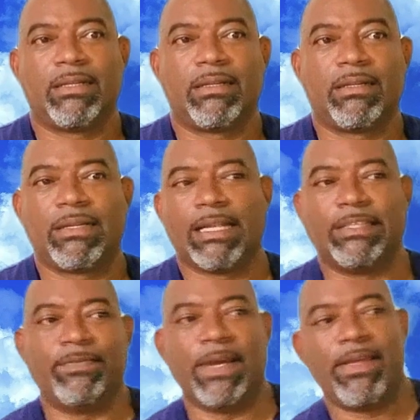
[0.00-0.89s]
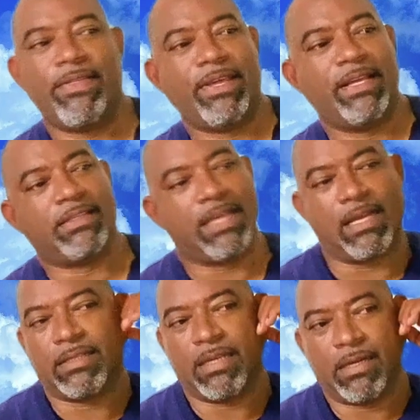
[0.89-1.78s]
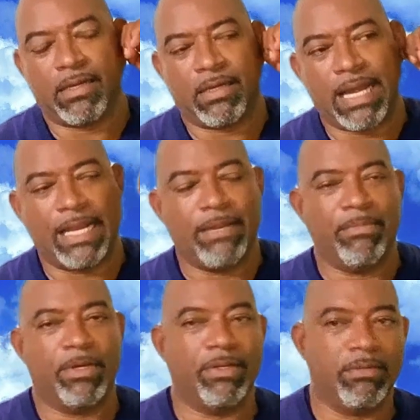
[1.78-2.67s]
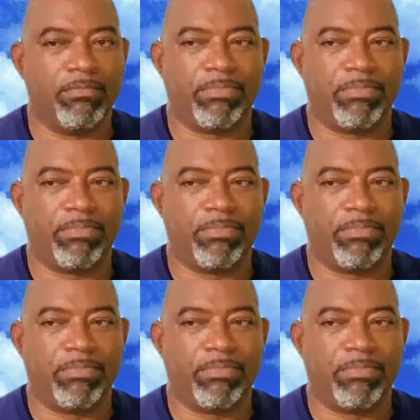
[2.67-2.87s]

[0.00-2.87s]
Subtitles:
classify this as an animal,